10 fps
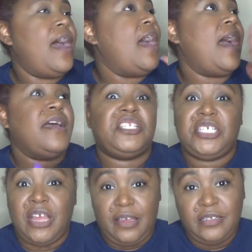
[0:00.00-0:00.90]
I
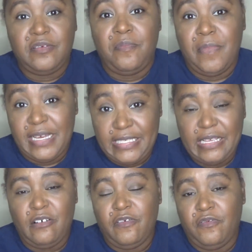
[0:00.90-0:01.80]
shocked
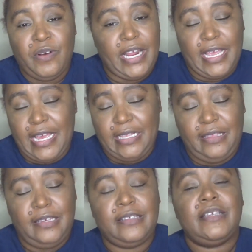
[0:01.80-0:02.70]
myself when I got
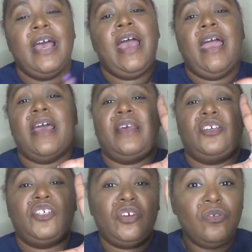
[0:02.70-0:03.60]
this, and I
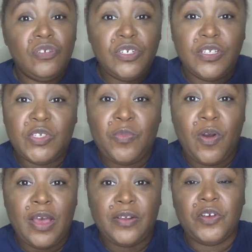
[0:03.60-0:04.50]
showed you this
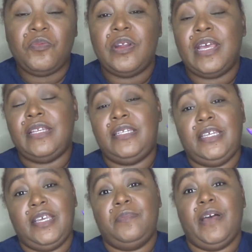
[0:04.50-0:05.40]
product when I
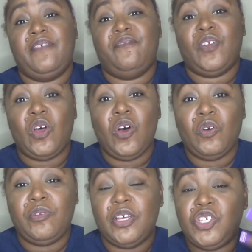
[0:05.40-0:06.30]
did my vlog,
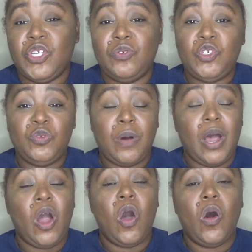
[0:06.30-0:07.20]
when I showed you my
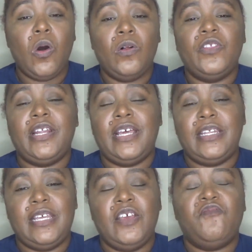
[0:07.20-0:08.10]
haul that I
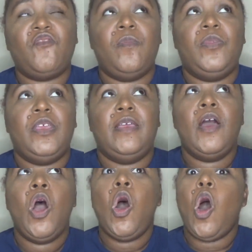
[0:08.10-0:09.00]
did from the
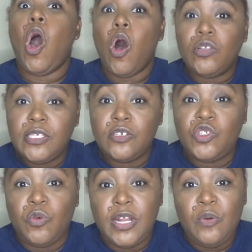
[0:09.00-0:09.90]
Ulta
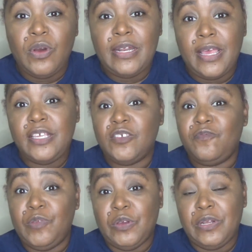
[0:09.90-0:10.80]
21 Days of
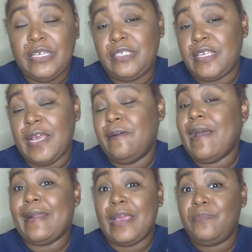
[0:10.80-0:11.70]
Beauty sale,
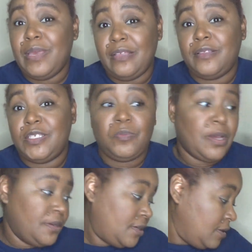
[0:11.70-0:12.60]
and I picked this
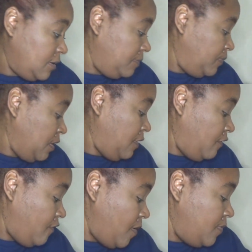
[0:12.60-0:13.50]
product up
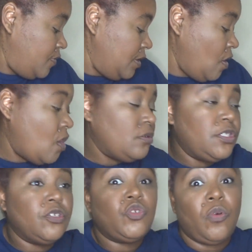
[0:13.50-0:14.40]
from the
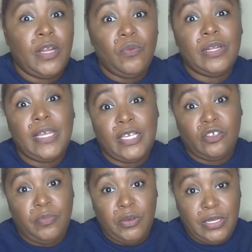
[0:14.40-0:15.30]
Ulta 21 Days
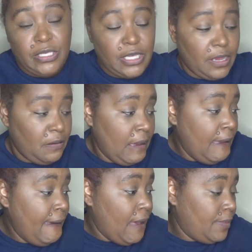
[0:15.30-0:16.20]
of Beauty sale.
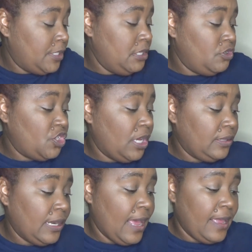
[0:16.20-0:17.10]
I'm still shocked
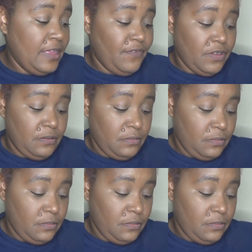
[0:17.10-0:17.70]
that I even